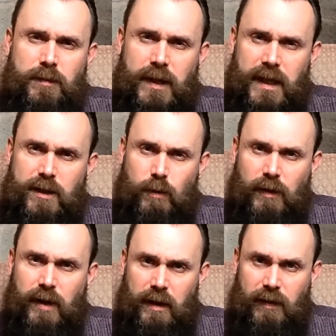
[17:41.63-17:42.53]
But it is
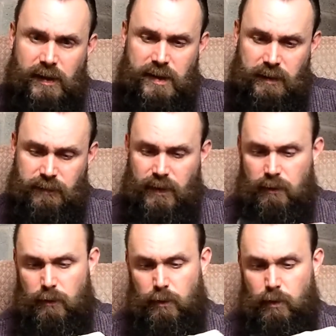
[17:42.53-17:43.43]
one that I've actually
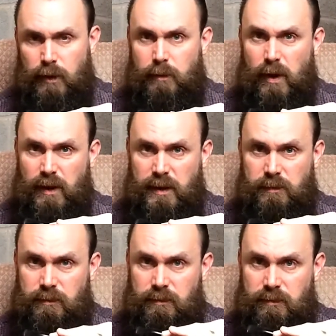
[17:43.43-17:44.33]
filled one of my
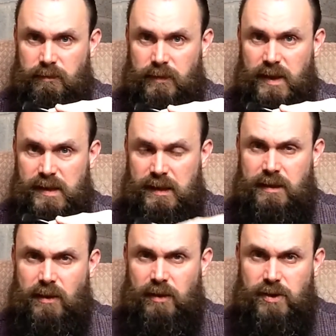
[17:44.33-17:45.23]
decently
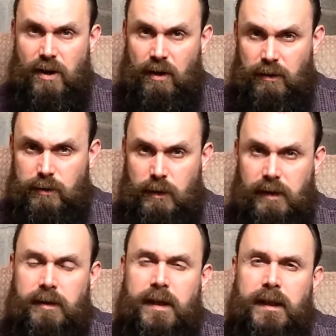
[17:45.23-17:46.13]
sized jars
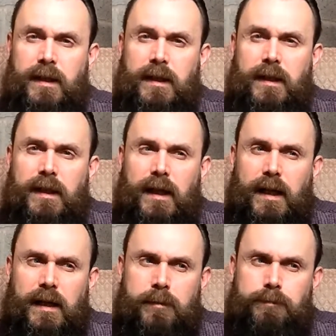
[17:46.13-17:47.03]
with.
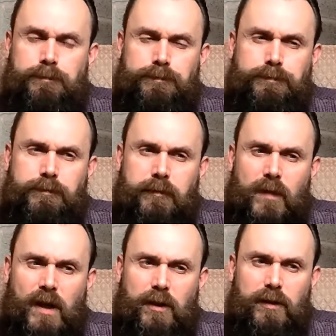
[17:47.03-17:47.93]
And
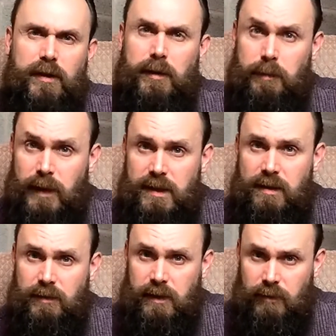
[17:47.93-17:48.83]
other than bits
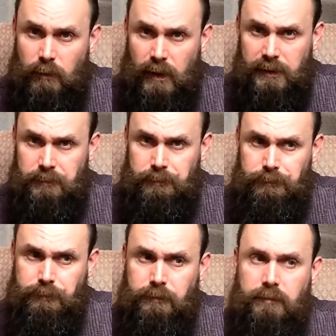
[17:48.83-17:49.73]
I've given away,
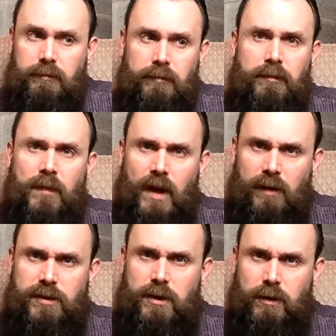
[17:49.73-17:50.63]

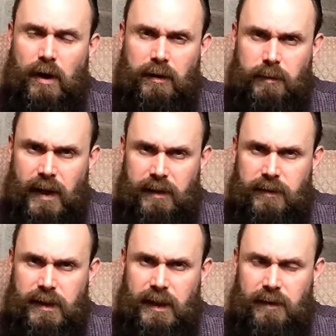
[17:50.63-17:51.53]
I've still got an amount of
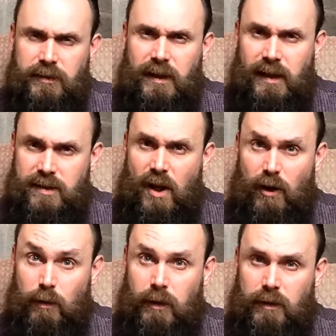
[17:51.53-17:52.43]
it left, and that's the
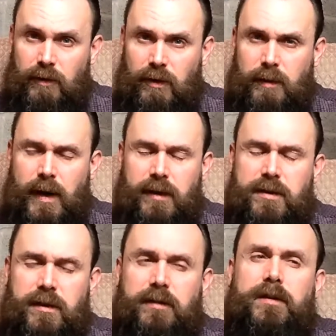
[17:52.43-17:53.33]
only one I've got an
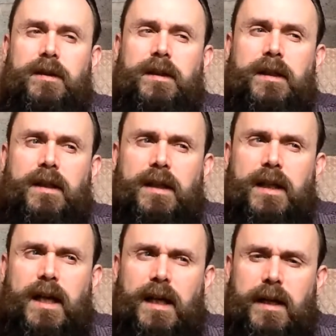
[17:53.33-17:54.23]
amount
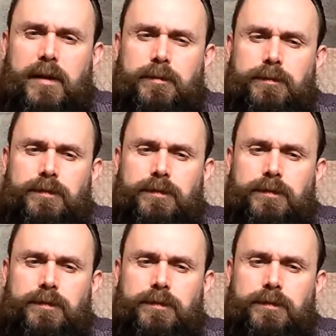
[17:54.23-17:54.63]
of.